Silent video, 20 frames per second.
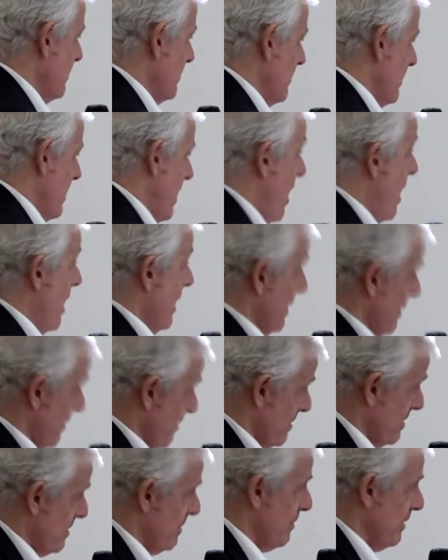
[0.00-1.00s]
The higher
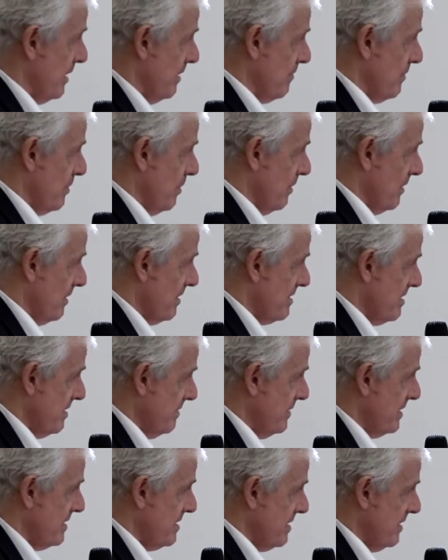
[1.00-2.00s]
the degree of
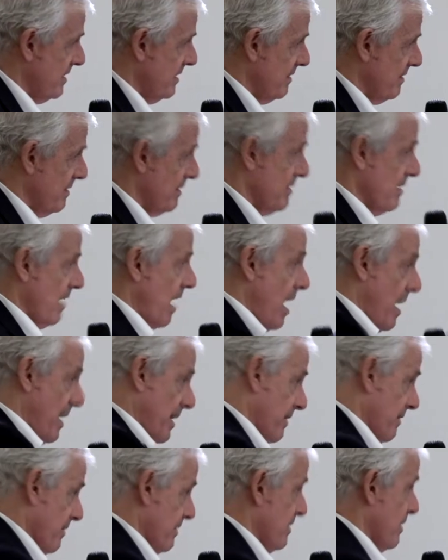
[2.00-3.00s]
connectivity, the
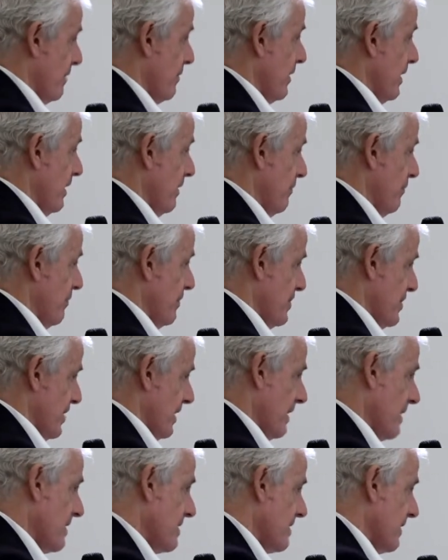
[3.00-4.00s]
higher the degree of
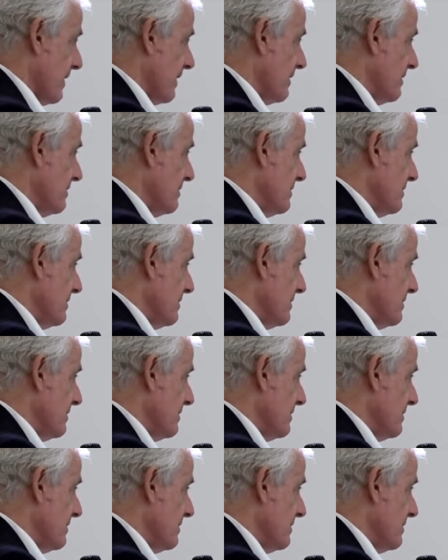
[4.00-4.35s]
fragility.